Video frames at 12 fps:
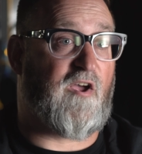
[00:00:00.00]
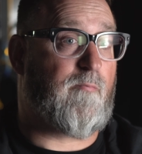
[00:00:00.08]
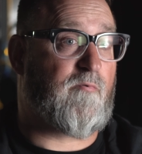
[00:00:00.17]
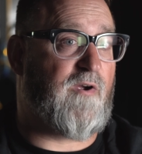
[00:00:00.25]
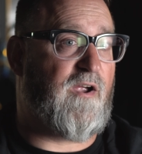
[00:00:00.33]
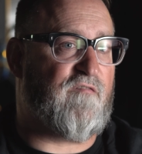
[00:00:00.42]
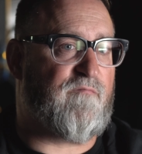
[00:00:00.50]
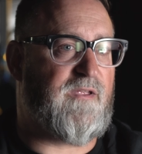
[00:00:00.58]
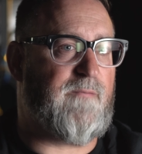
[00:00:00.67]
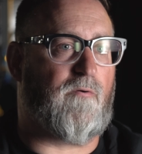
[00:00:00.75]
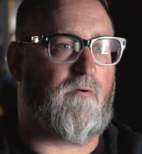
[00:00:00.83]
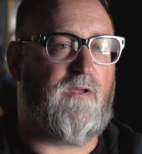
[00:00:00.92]
help creative
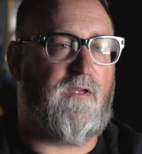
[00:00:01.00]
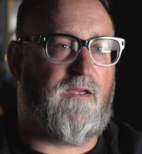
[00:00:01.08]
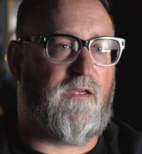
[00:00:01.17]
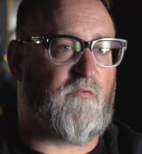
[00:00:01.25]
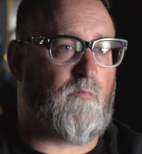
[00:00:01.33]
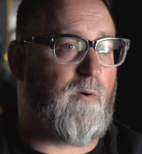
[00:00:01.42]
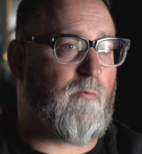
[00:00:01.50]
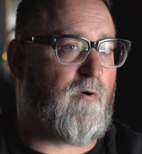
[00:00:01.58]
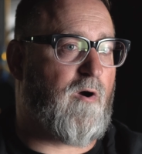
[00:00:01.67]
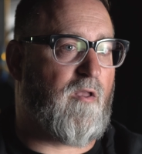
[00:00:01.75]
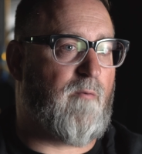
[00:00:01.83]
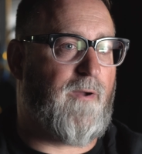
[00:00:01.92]
people is what
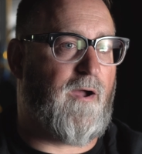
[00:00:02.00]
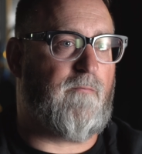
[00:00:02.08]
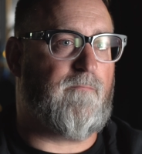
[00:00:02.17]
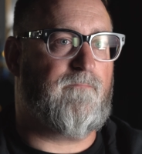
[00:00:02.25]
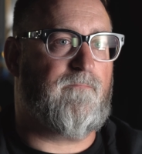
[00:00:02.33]
we're all about.